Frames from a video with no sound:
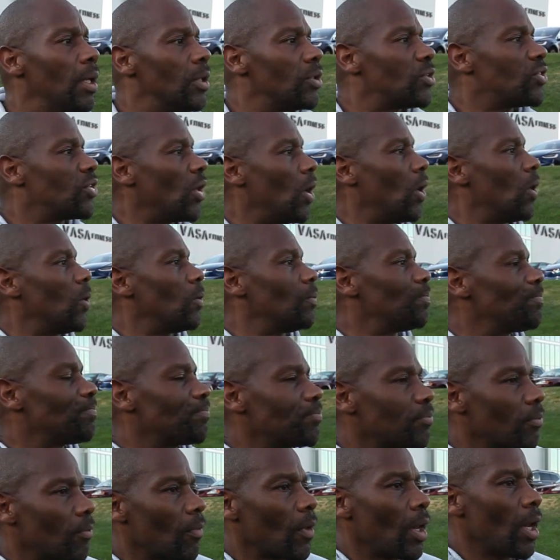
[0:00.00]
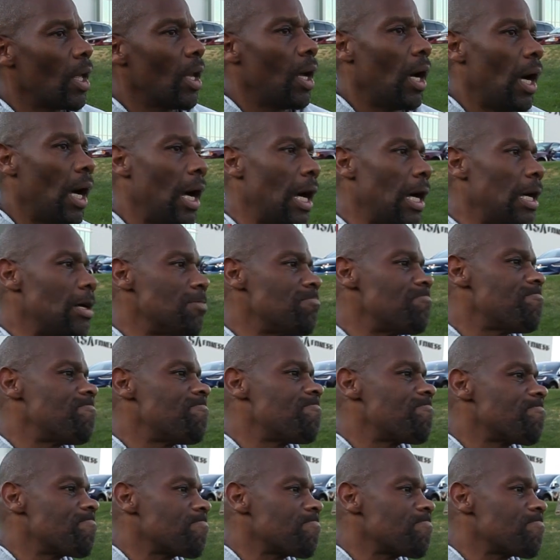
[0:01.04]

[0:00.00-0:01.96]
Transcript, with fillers: So, um,